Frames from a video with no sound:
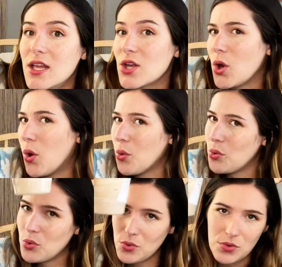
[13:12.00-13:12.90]

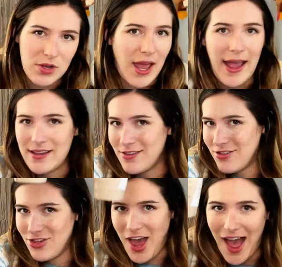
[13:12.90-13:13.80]
cold
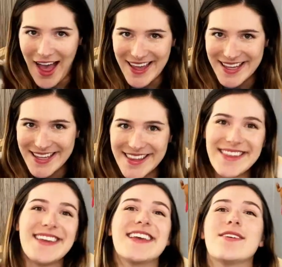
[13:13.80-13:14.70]
iced
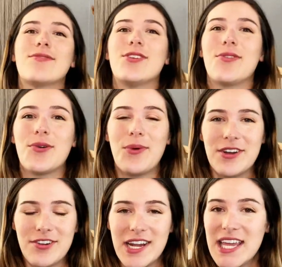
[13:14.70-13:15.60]
chais, if you were
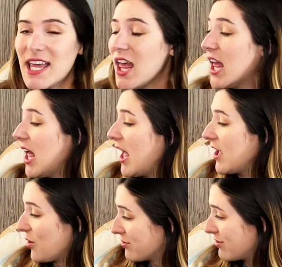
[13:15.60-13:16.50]
wondering. I
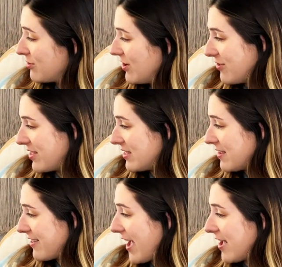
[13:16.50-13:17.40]
also know that
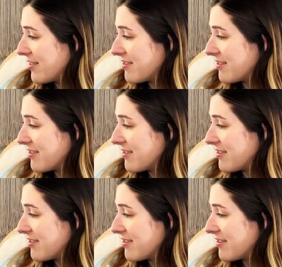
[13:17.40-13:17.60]
this has